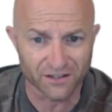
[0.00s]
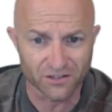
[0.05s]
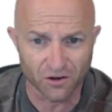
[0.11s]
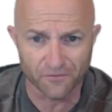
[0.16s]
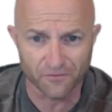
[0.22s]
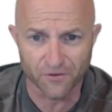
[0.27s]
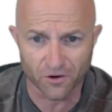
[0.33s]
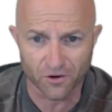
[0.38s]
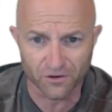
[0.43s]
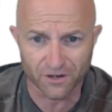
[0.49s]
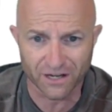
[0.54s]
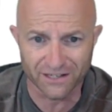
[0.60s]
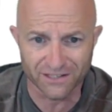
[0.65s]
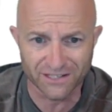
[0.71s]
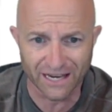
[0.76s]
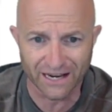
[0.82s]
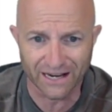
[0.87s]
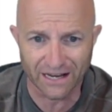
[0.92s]
So if you're going
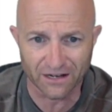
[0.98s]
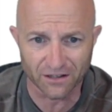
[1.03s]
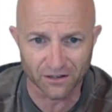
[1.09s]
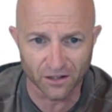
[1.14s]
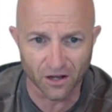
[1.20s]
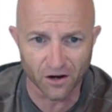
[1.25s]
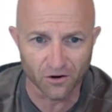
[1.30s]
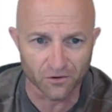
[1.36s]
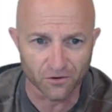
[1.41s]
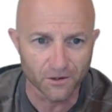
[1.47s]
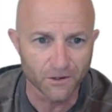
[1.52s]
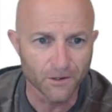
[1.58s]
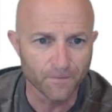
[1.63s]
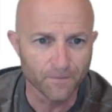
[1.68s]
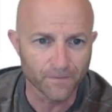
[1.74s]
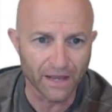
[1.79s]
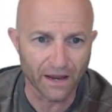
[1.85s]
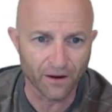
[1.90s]
to take out a loan,
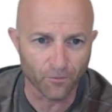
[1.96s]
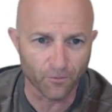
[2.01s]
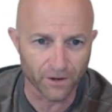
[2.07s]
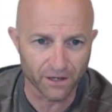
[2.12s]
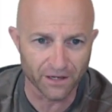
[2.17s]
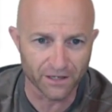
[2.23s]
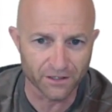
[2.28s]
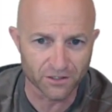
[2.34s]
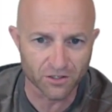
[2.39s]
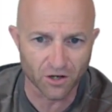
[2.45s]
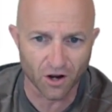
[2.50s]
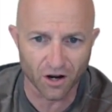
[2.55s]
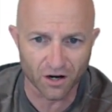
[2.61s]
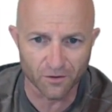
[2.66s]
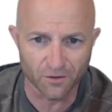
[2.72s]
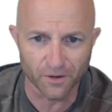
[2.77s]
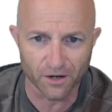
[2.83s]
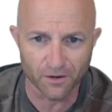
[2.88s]
and we need to
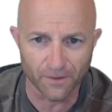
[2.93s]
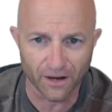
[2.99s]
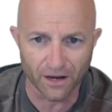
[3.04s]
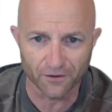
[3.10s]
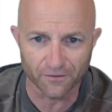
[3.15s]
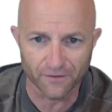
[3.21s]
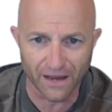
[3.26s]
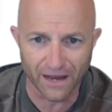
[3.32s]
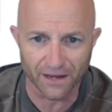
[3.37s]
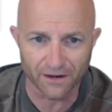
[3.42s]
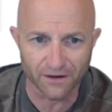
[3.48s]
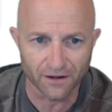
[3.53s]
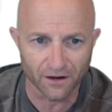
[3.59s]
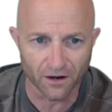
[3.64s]
talk a bit about that.